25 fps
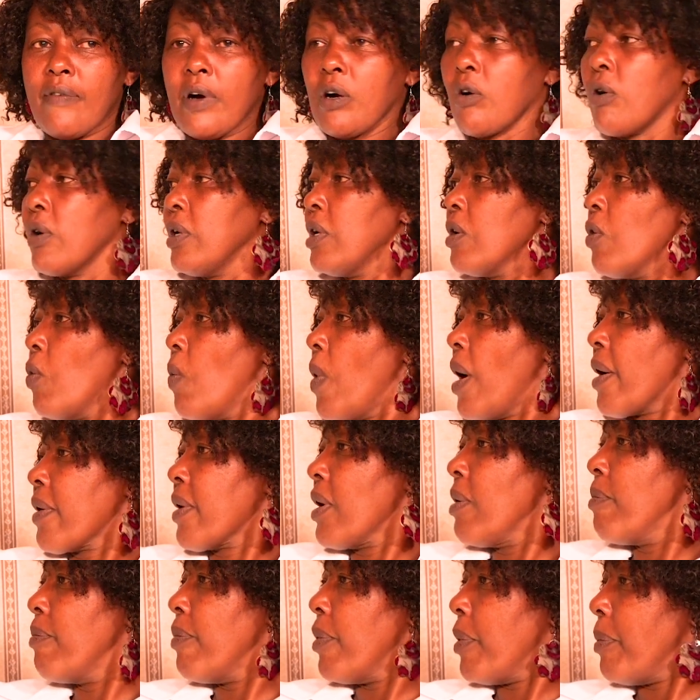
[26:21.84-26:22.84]
a colleague
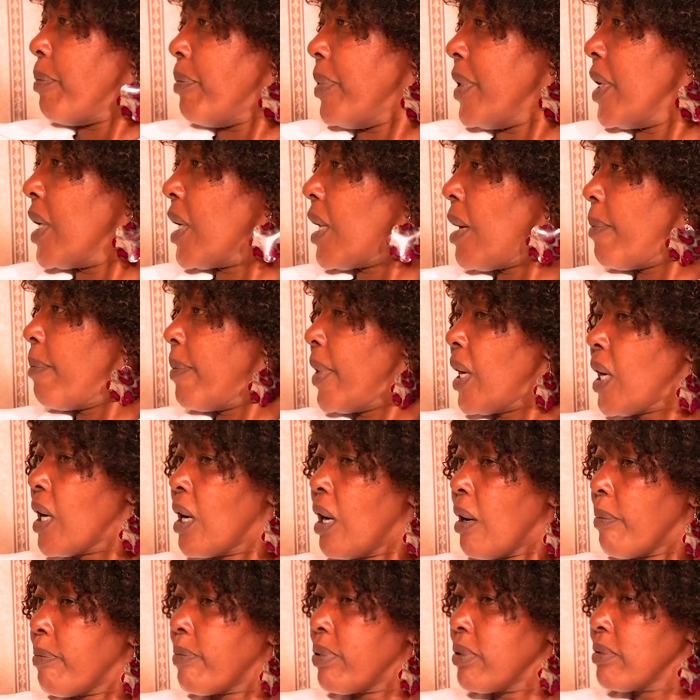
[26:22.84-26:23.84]
warembo bila makeup.